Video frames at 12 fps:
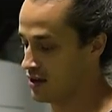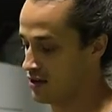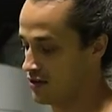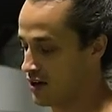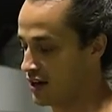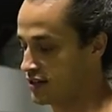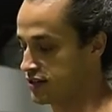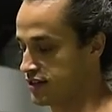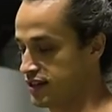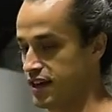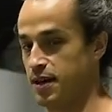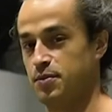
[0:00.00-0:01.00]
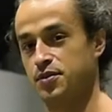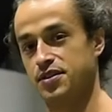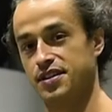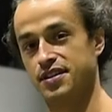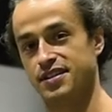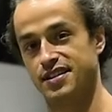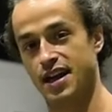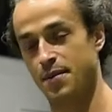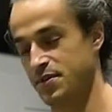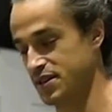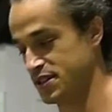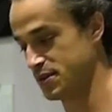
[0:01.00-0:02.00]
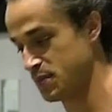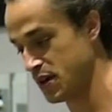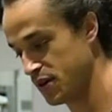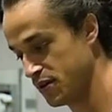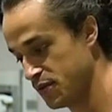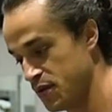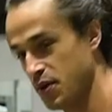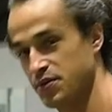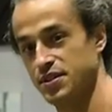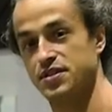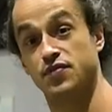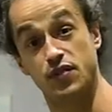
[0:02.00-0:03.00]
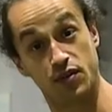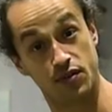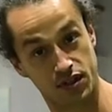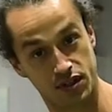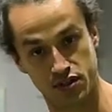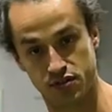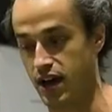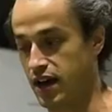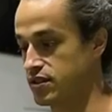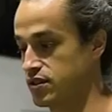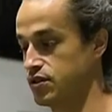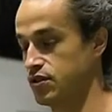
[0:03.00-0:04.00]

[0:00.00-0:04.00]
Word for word: You're actually able to stop and smell the roses, feel the contraction.